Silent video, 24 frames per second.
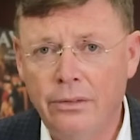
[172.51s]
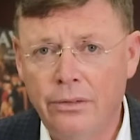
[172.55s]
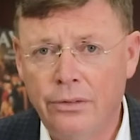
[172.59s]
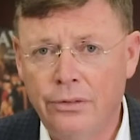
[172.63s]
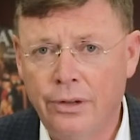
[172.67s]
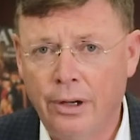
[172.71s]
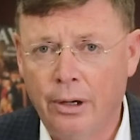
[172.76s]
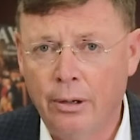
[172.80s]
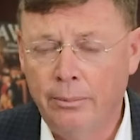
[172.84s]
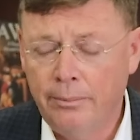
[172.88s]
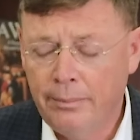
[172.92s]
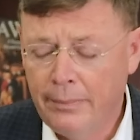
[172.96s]

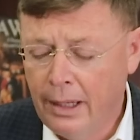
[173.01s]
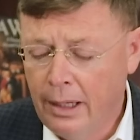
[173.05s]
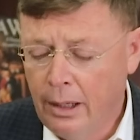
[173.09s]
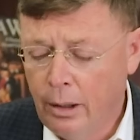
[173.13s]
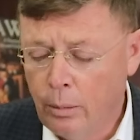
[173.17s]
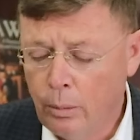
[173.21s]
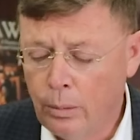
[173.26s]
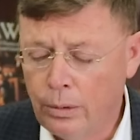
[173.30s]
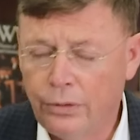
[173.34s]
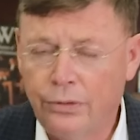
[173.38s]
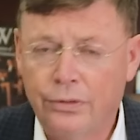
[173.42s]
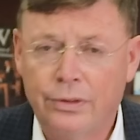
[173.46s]
So
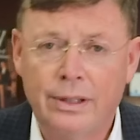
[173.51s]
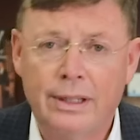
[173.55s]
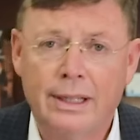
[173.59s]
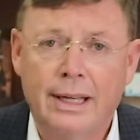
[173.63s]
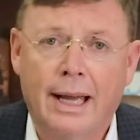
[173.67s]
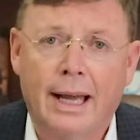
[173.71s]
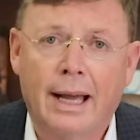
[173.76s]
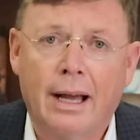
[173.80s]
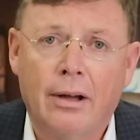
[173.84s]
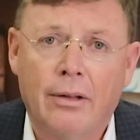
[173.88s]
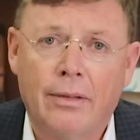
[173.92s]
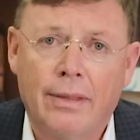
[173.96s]
we'll see
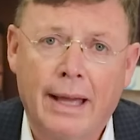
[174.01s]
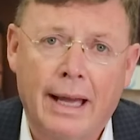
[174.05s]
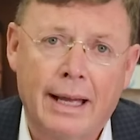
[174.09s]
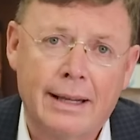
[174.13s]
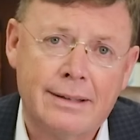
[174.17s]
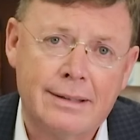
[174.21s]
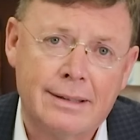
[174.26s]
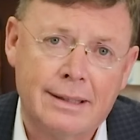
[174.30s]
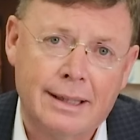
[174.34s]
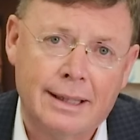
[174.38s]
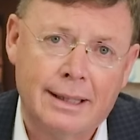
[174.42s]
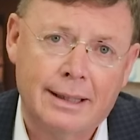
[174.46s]
how
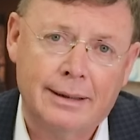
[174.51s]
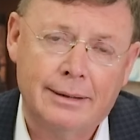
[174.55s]
that